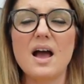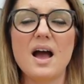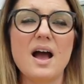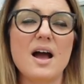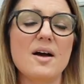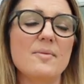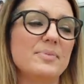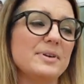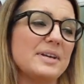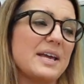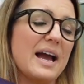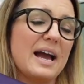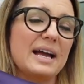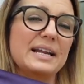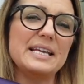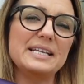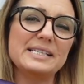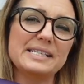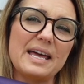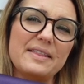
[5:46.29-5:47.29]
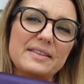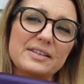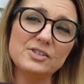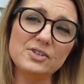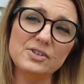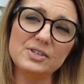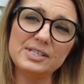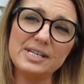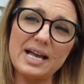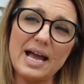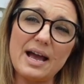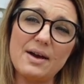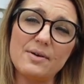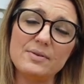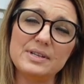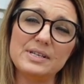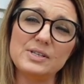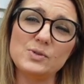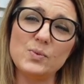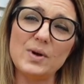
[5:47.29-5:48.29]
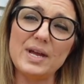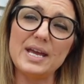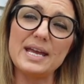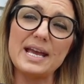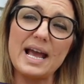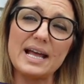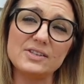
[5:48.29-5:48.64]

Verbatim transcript: um, but yeah I need to get this cut out this week